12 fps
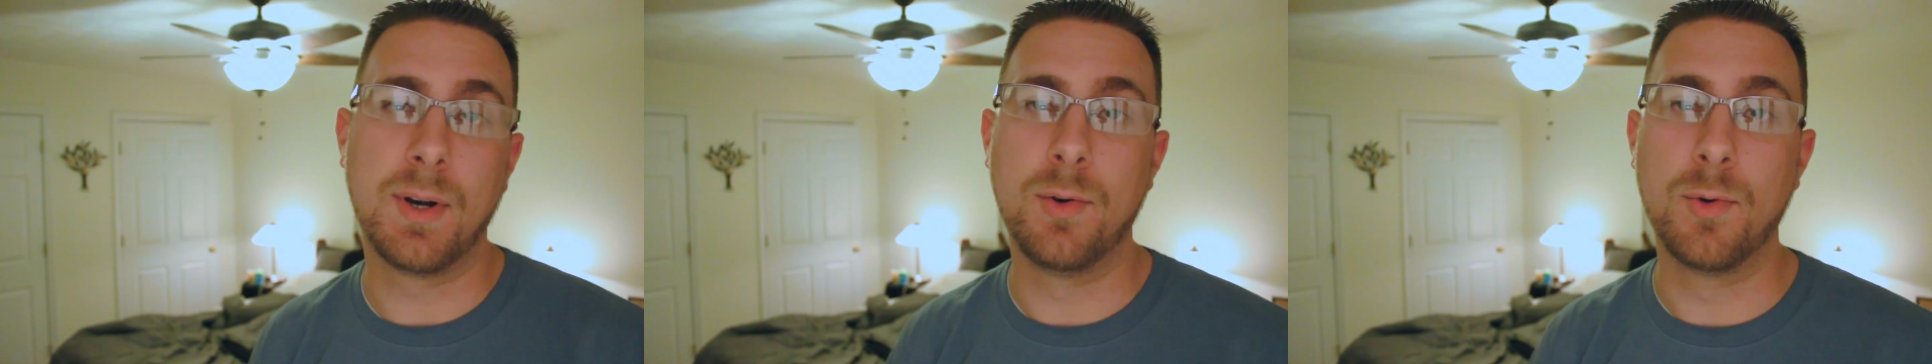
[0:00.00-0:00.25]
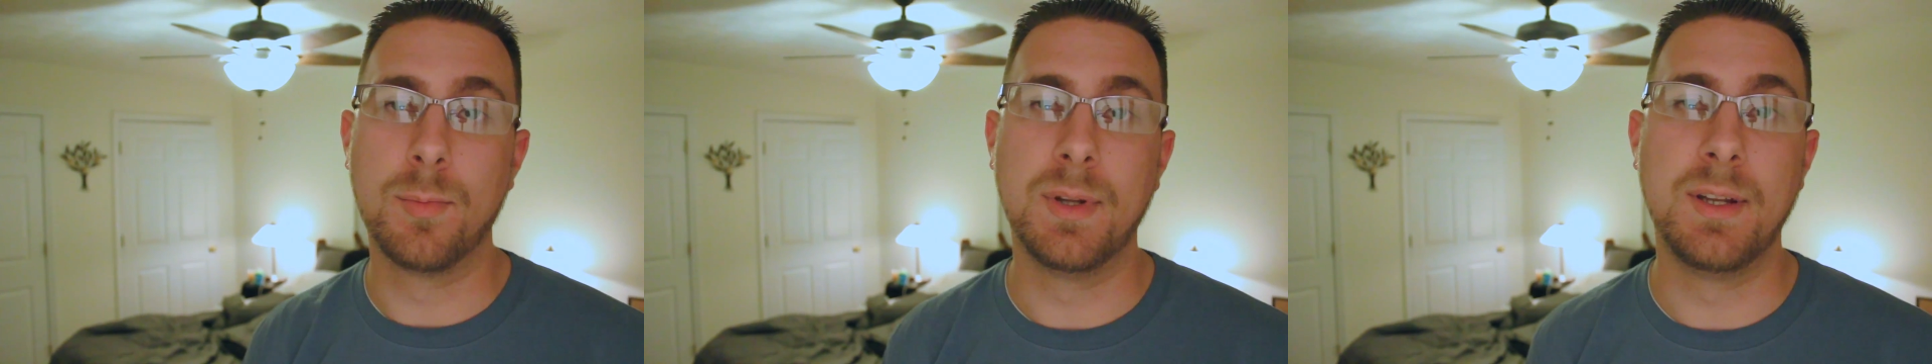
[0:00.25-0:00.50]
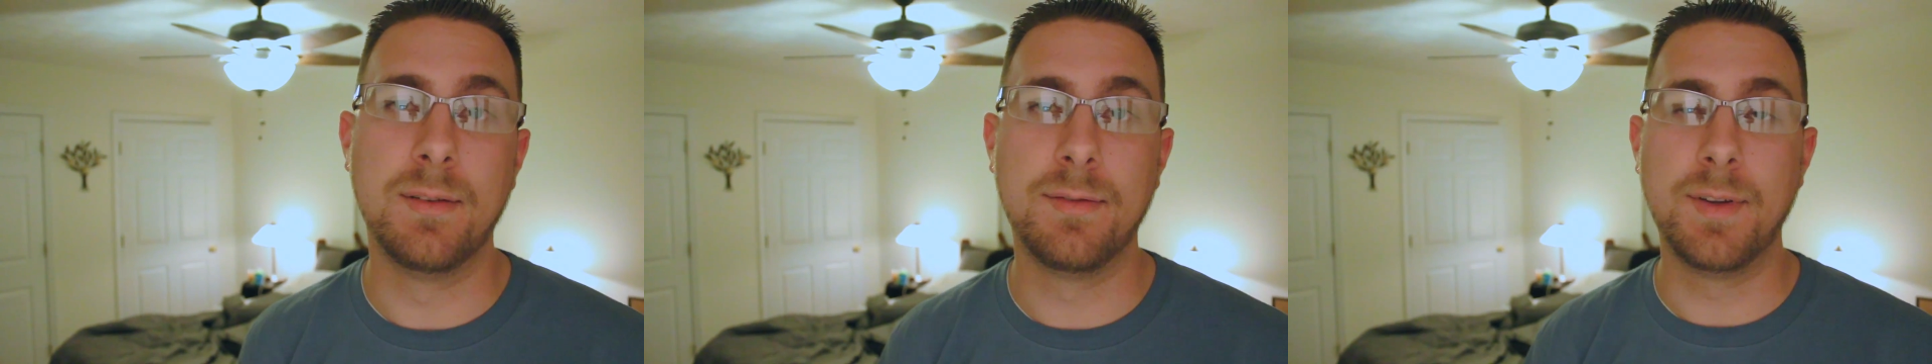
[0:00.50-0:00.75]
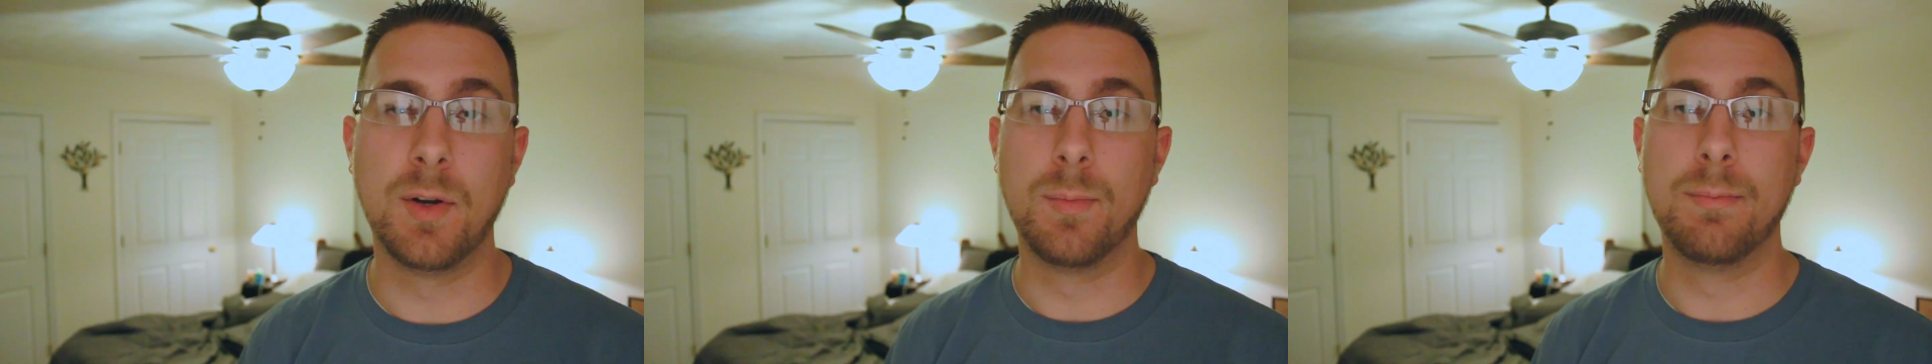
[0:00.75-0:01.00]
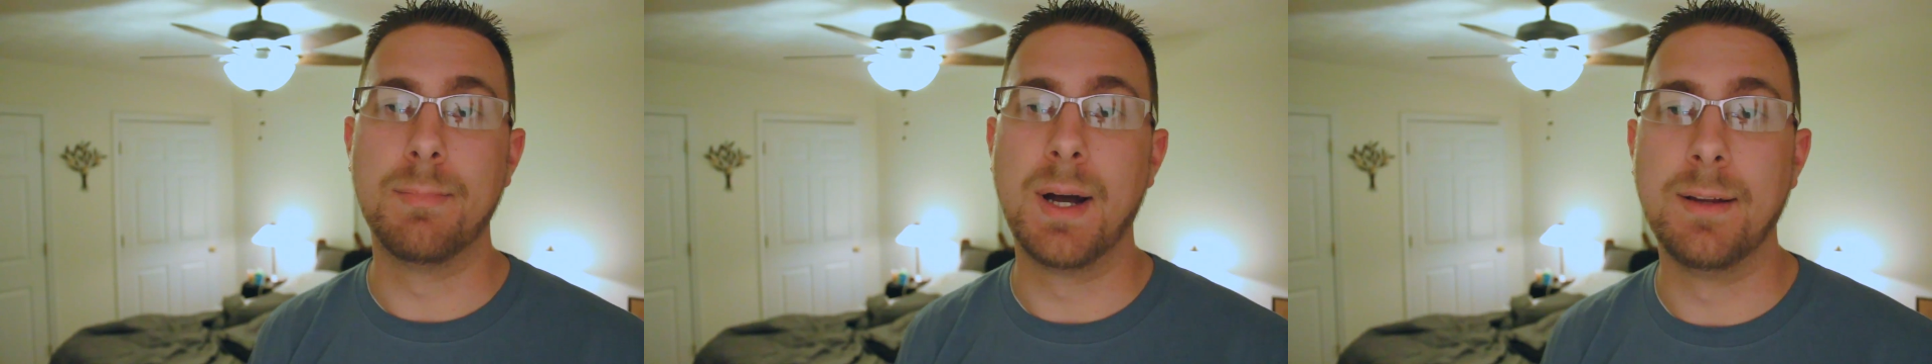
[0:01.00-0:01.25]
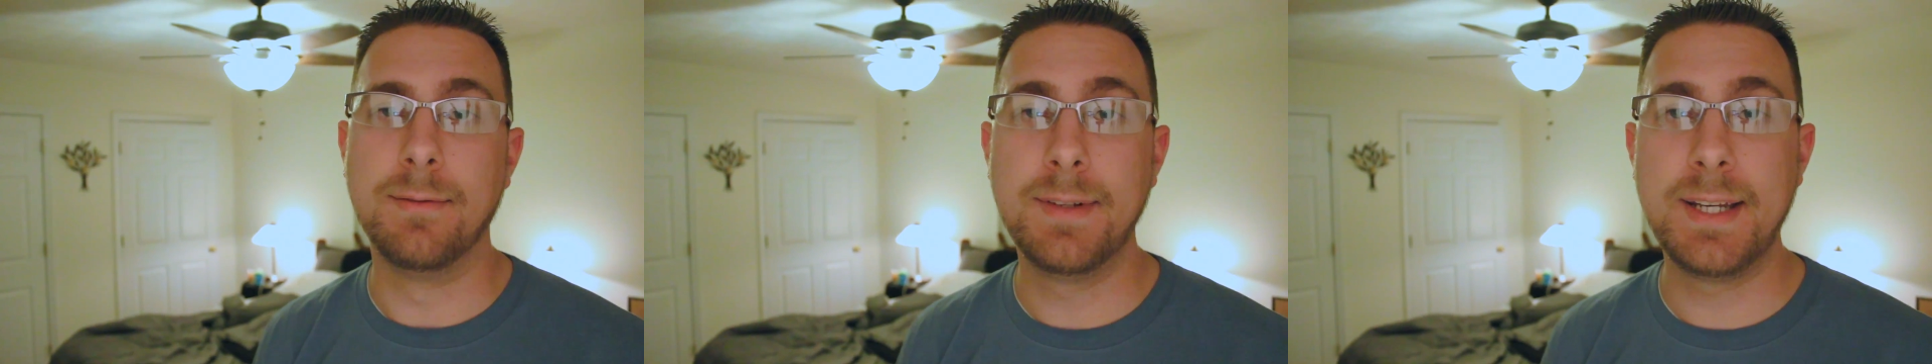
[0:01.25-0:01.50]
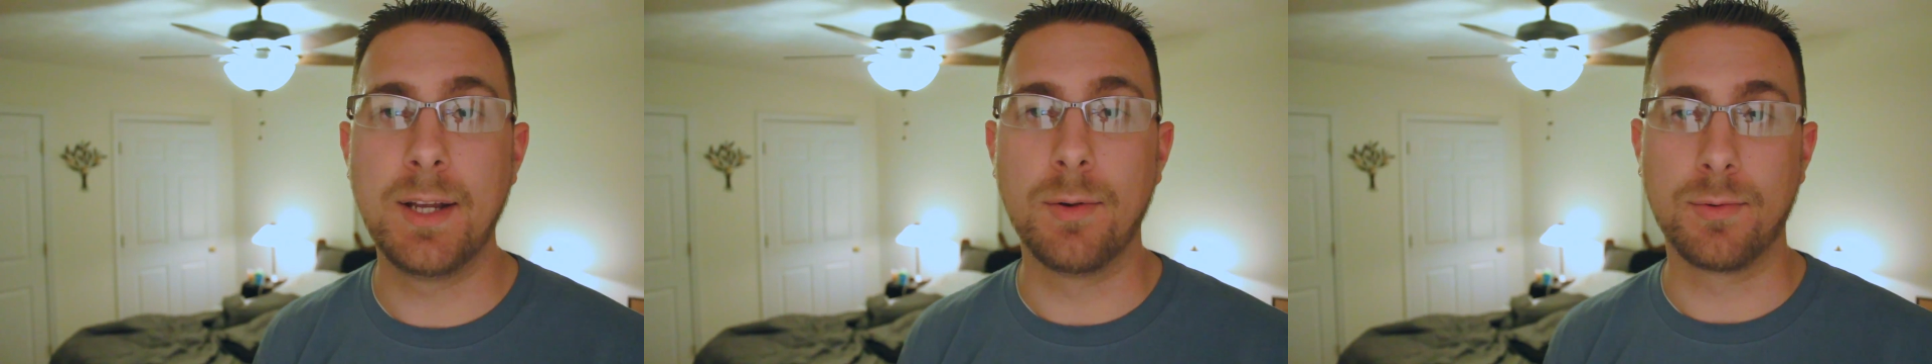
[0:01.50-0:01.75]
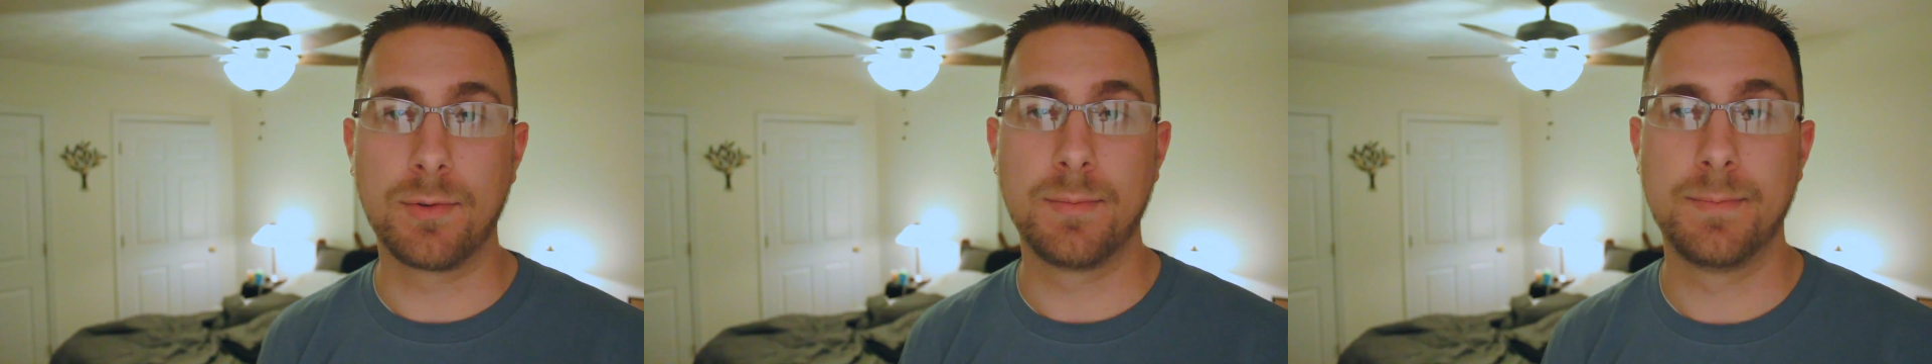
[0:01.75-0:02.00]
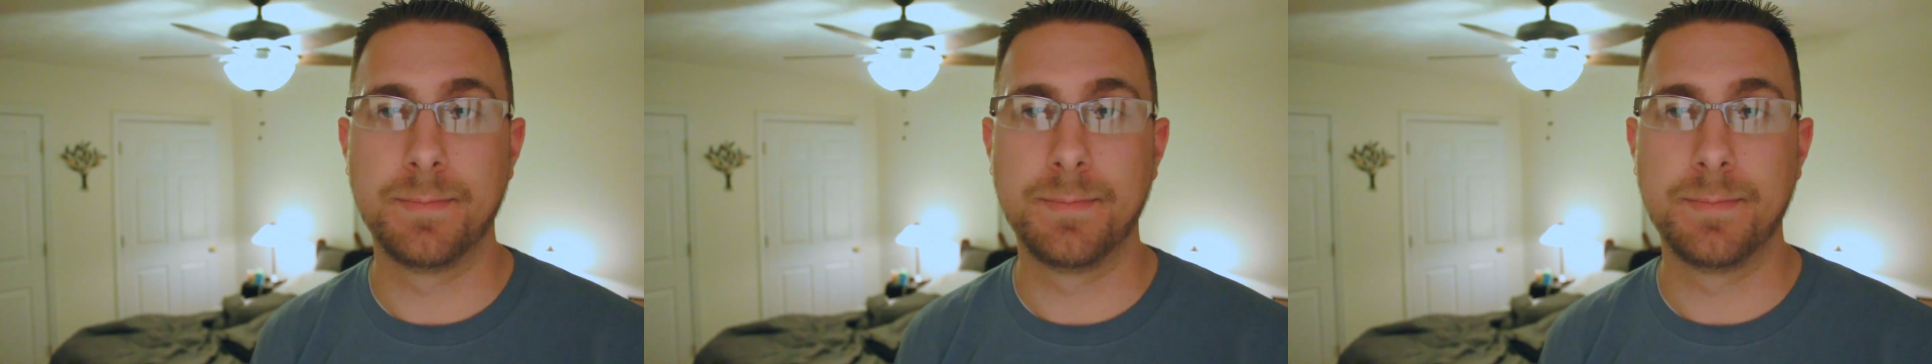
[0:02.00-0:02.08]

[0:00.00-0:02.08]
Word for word: where I normally film my videos.